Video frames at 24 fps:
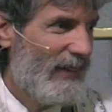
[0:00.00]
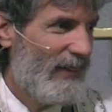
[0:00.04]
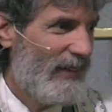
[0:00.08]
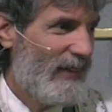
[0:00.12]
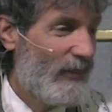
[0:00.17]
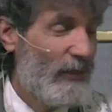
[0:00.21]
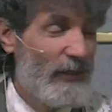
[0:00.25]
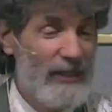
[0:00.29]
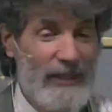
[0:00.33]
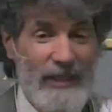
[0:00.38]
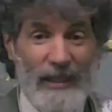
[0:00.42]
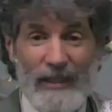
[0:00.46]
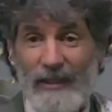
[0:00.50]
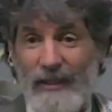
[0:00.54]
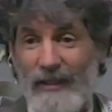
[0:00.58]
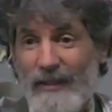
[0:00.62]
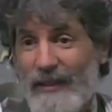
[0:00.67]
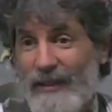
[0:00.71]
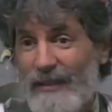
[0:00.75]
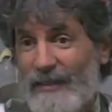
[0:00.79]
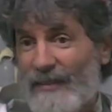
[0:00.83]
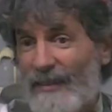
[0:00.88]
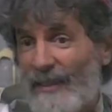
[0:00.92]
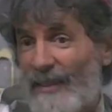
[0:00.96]
So I tell you
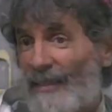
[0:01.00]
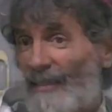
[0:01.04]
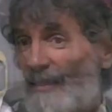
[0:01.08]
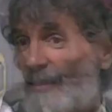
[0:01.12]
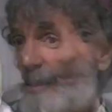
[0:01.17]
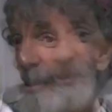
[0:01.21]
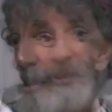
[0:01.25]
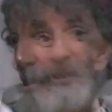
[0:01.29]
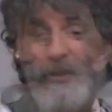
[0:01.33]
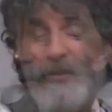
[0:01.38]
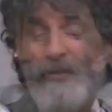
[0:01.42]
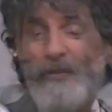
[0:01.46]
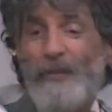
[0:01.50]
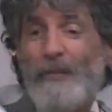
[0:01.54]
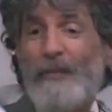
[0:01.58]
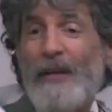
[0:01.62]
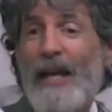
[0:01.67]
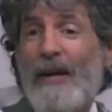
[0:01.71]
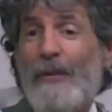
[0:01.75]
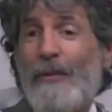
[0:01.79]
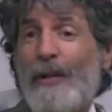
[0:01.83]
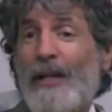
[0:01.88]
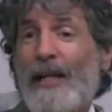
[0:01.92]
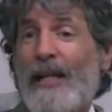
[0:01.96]
these things, we learn from
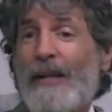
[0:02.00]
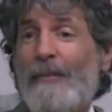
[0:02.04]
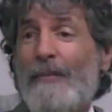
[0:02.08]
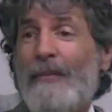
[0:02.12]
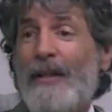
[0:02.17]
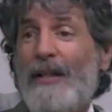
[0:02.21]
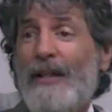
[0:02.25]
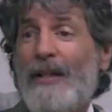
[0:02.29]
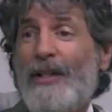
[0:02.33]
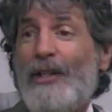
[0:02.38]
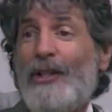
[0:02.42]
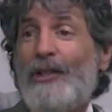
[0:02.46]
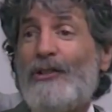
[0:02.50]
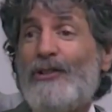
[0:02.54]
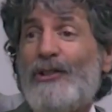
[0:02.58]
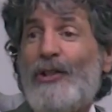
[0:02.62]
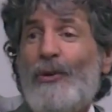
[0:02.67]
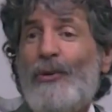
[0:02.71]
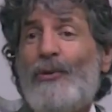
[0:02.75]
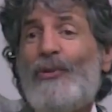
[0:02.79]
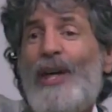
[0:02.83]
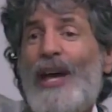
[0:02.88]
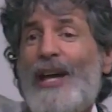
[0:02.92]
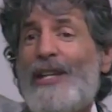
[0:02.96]
Abraham,
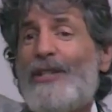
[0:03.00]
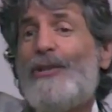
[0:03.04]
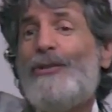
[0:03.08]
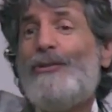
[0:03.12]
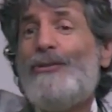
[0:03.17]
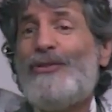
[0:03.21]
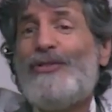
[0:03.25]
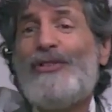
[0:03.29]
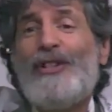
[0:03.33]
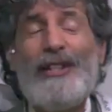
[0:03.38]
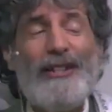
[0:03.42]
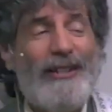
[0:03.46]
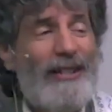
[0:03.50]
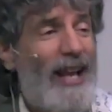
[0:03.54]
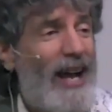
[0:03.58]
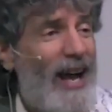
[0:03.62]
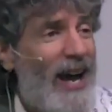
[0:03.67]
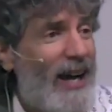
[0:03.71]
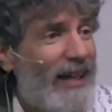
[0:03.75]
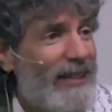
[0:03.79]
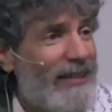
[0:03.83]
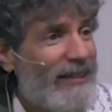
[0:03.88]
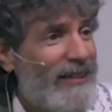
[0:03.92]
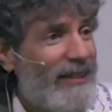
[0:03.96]
so that you sin
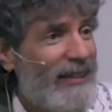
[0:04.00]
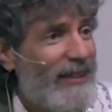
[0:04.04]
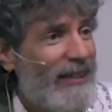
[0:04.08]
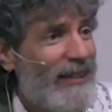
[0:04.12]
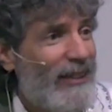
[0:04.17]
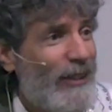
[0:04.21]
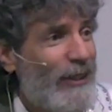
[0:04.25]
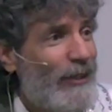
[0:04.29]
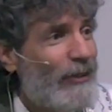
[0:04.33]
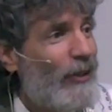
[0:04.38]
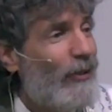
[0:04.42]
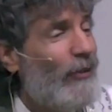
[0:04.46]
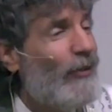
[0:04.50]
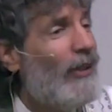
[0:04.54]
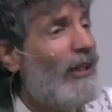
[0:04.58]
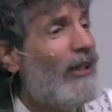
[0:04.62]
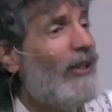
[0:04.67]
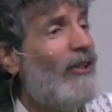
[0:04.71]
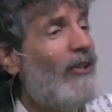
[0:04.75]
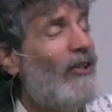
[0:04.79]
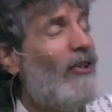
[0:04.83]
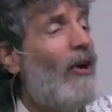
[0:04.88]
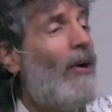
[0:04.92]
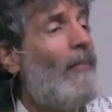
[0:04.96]
not, so that
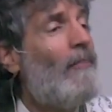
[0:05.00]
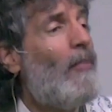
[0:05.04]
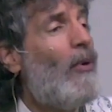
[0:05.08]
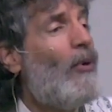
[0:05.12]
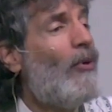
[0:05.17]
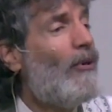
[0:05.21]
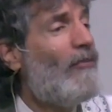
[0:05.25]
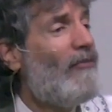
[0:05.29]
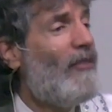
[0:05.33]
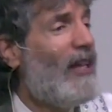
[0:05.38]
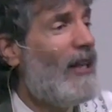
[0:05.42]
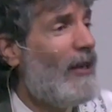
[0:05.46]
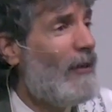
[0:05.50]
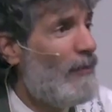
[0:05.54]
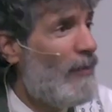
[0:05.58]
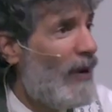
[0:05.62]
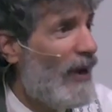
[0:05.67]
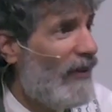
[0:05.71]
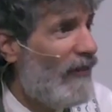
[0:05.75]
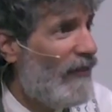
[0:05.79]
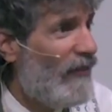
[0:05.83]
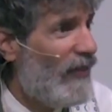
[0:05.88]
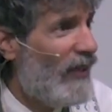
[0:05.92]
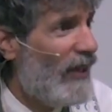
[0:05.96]
you're not motivated
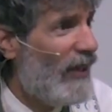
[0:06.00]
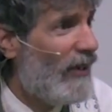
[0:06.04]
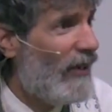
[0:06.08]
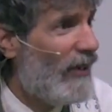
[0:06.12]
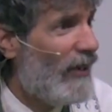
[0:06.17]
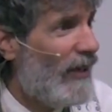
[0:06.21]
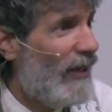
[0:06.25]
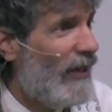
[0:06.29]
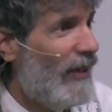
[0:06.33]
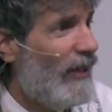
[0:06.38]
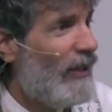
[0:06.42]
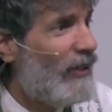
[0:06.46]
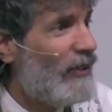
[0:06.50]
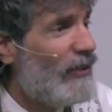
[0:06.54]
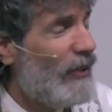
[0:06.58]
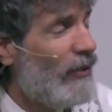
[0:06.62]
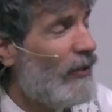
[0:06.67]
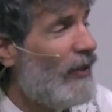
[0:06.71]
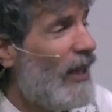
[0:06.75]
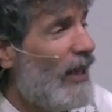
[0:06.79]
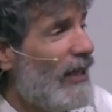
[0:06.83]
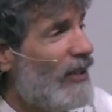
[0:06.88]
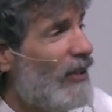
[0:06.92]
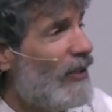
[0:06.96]
by fear, so
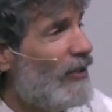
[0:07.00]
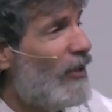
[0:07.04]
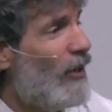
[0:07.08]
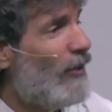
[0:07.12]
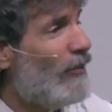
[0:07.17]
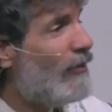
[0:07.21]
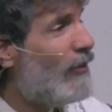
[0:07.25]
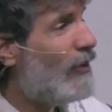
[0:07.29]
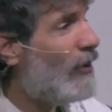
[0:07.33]
that you don't